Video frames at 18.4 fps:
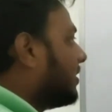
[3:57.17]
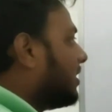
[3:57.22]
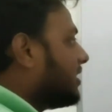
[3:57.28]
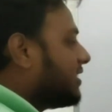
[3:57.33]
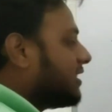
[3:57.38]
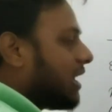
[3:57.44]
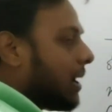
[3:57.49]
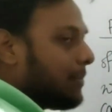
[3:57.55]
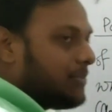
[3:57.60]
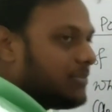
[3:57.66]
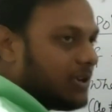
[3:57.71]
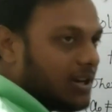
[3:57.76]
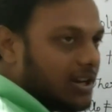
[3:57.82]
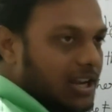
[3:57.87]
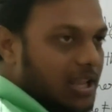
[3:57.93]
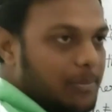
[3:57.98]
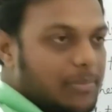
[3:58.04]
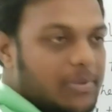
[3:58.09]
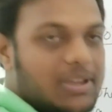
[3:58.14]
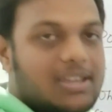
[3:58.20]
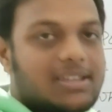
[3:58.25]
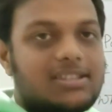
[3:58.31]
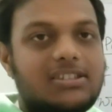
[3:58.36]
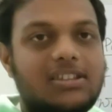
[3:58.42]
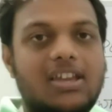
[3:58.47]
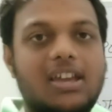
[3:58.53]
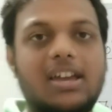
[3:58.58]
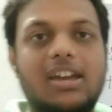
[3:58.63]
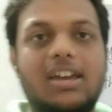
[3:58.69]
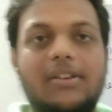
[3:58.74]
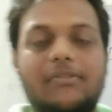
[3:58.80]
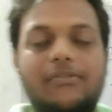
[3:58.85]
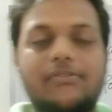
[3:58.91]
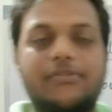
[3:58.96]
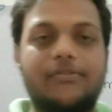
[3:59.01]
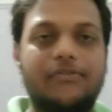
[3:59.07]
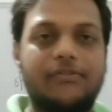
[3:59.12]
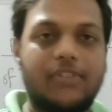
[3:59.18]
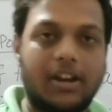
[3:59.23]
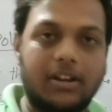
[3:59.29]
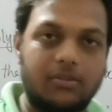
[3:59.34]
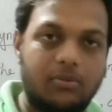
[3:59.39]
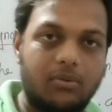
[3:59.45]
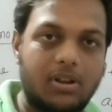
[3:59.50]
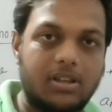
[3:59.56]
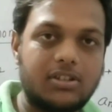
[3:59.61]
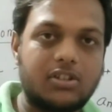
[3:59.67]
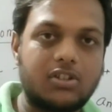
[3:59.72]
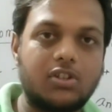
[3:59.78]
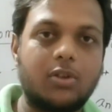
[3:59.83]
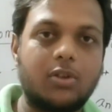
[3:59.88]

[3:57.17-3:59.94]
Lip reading: the chapter name is Factorization